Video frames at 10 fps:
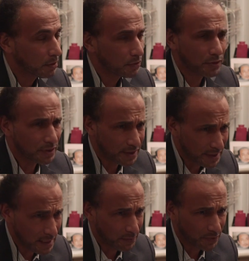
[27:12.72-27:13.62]
So it's
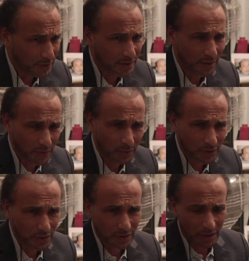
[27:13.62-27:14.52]
deep. It's something
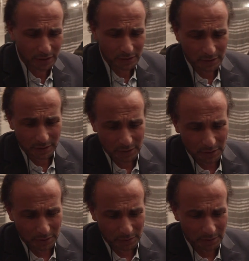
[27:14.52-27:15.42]
which is not,
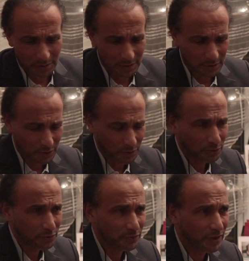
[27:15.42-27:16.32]
you
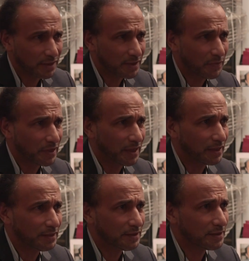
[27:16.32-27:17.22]
don't find something
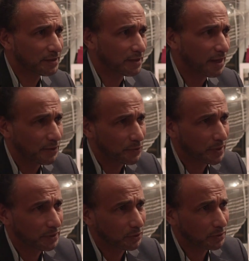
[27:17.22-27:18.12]
like this
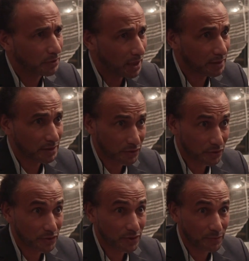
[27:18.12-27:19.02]
elsewhere in the Qur'an.
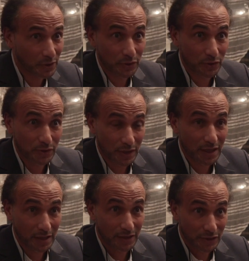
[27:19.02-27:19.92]
Because
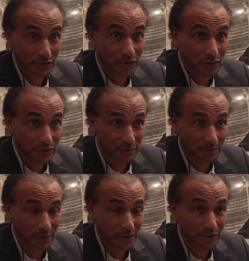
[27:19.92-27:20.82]
here it's the
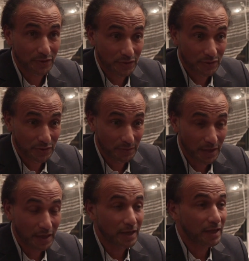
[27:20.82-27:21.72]
system. It's the system.
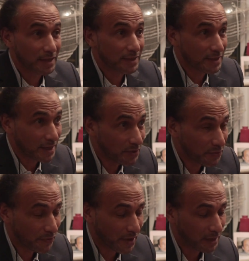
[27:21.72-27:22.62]
It's in
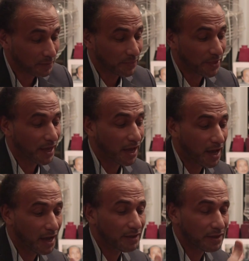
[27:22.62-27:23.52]
fact
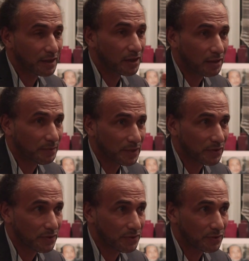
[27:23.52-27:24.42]
behind the economic
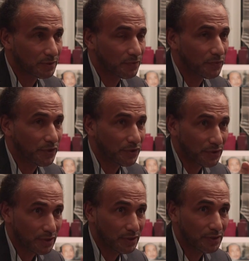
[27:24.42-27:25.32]
system,
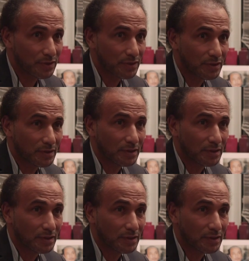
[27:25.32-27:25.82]
there is